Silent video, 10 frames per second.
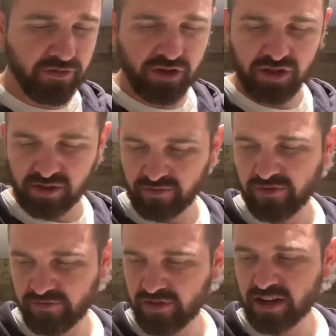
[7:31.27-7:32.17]
just
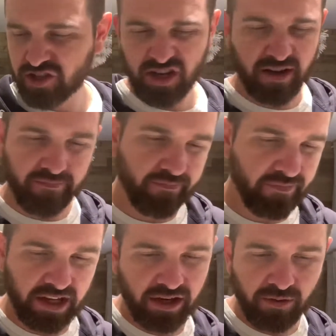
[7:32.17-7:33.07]
finish it.
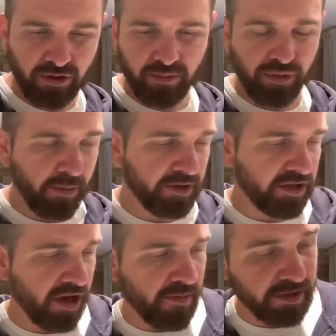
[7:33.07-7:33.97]
I don't know what the proper
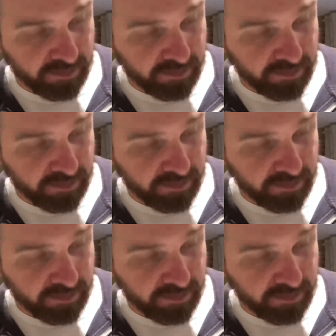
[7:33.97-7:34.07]
term is,